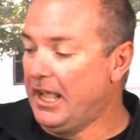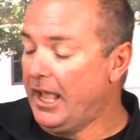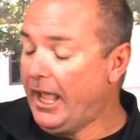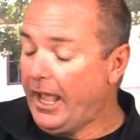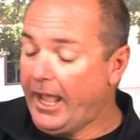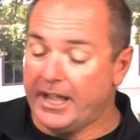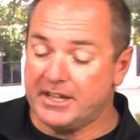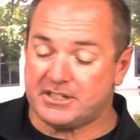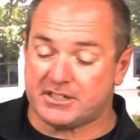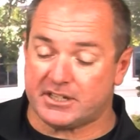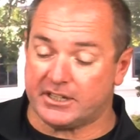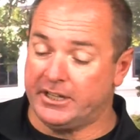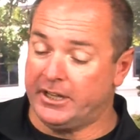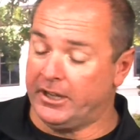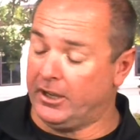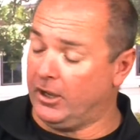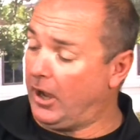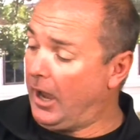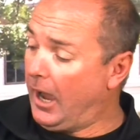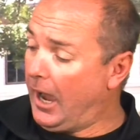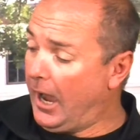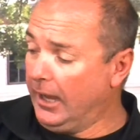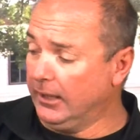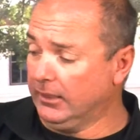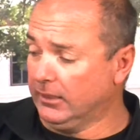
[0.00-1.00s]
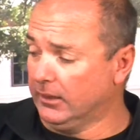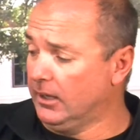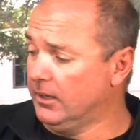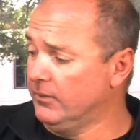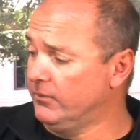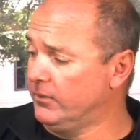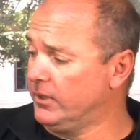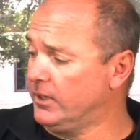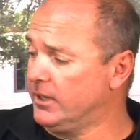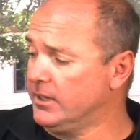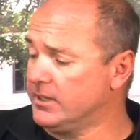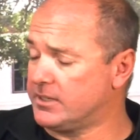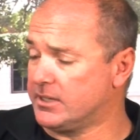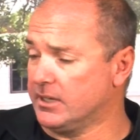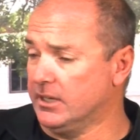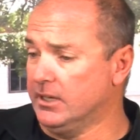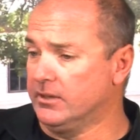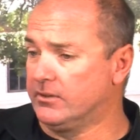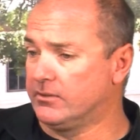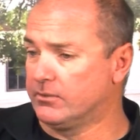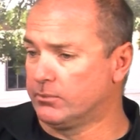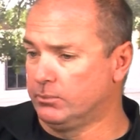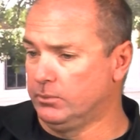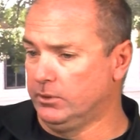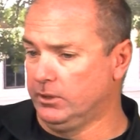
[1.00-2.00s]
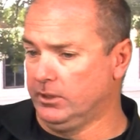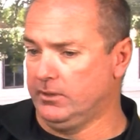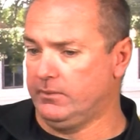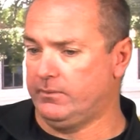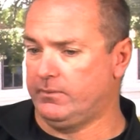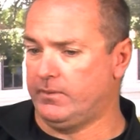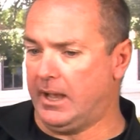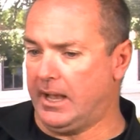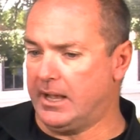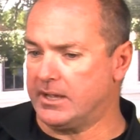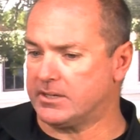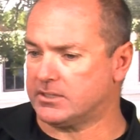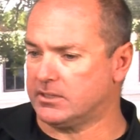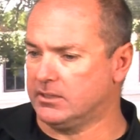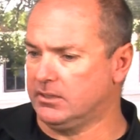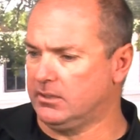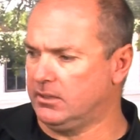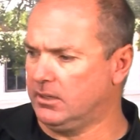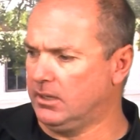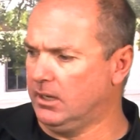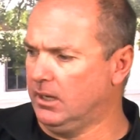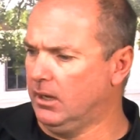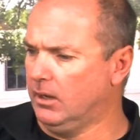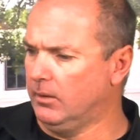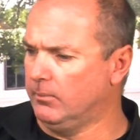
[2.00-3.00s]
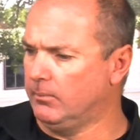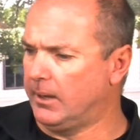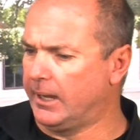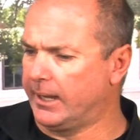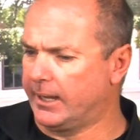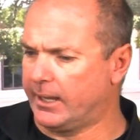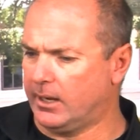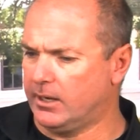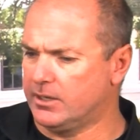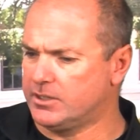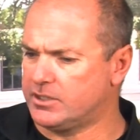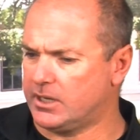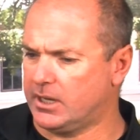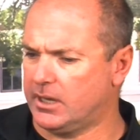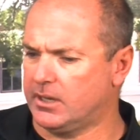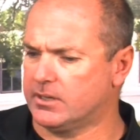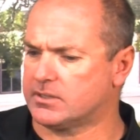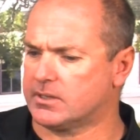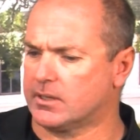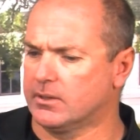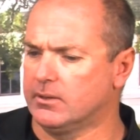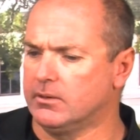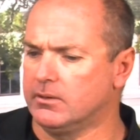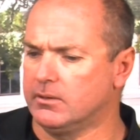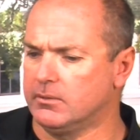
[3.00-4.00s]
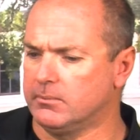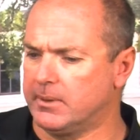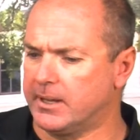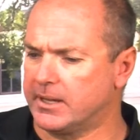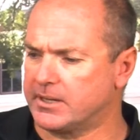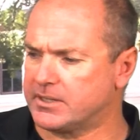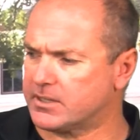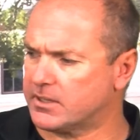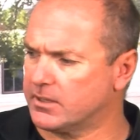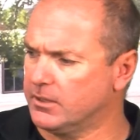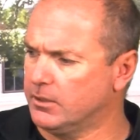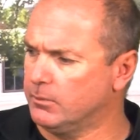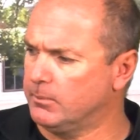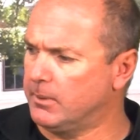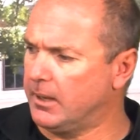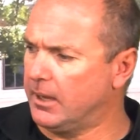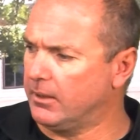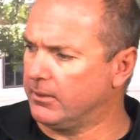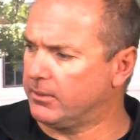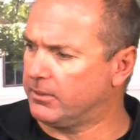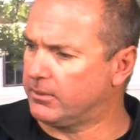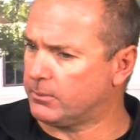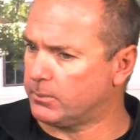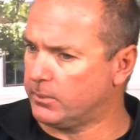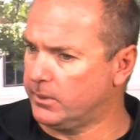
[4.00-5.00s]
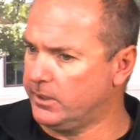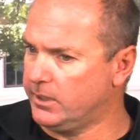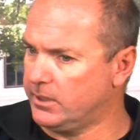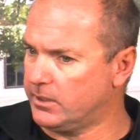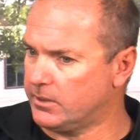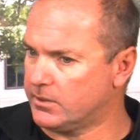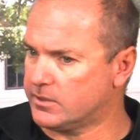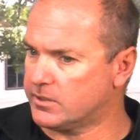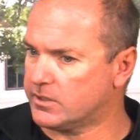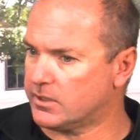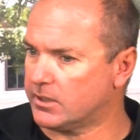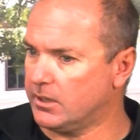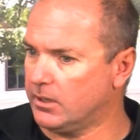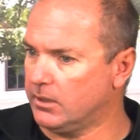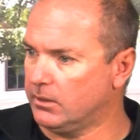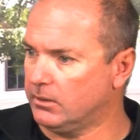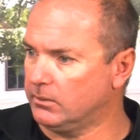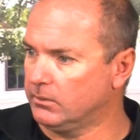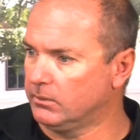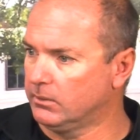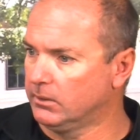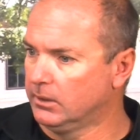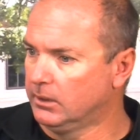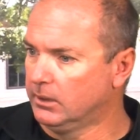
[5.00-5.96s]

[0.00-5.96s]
It's, you know, I love it. It's really fascinating. I got a chance to go to New Mexico about 3 years ago.